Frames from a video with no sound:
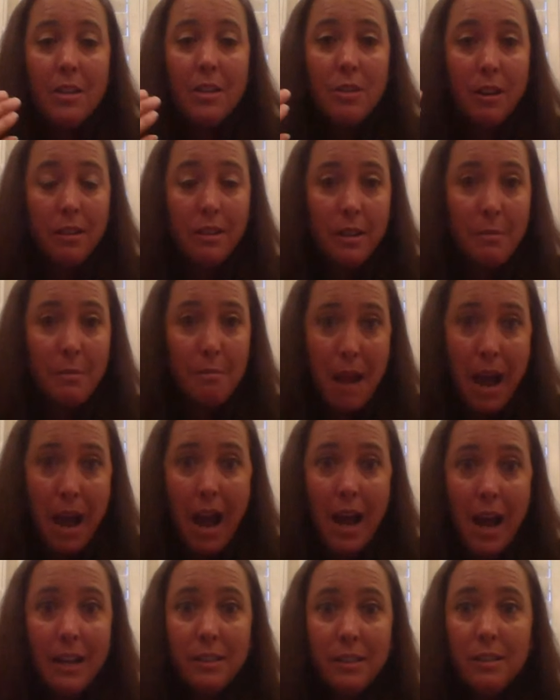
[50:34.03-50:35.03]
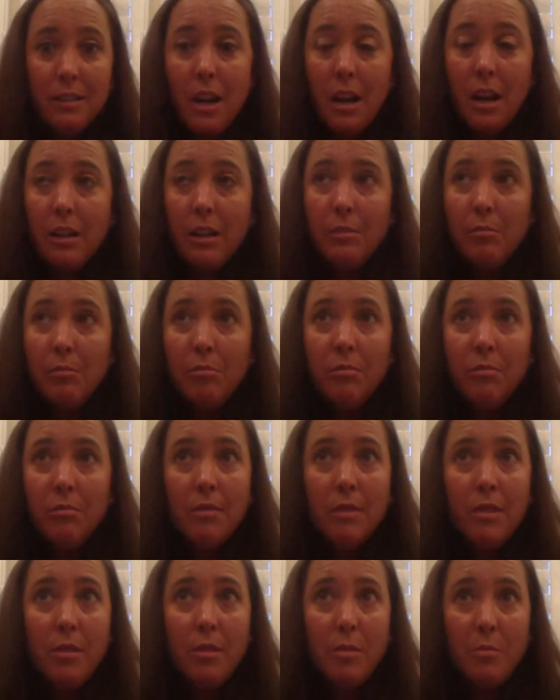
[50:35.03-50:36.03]
directly to Matt.
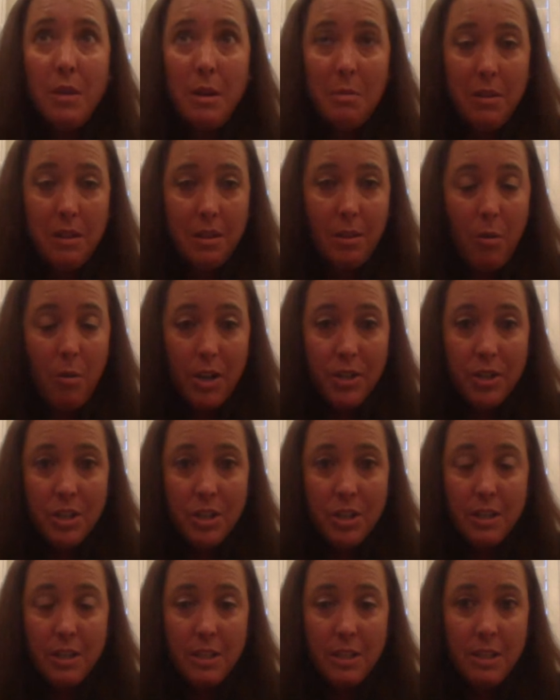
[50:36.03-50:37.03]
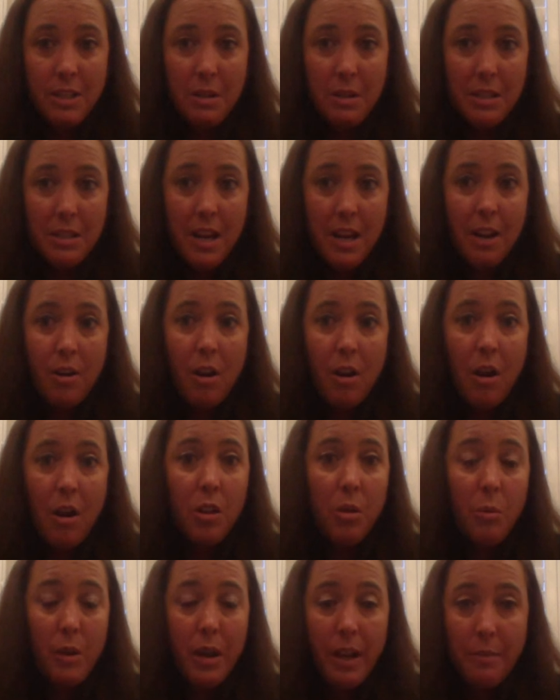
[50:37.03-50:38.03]
Maybe the question needs to be taken all
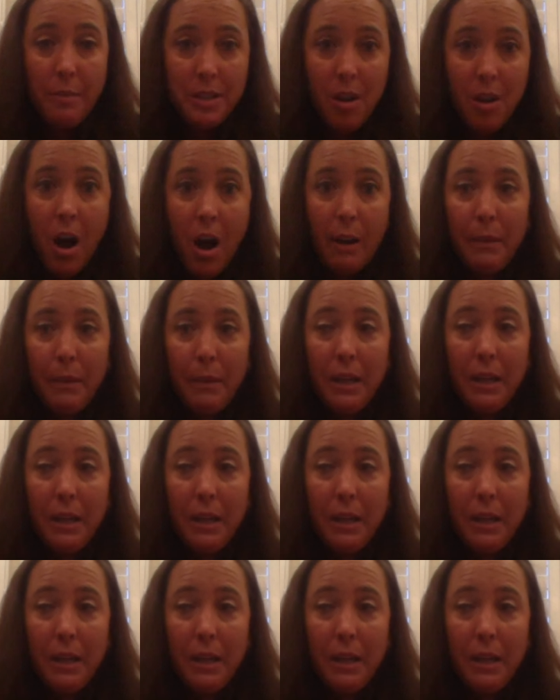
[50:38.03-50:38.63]
the way up to Khan,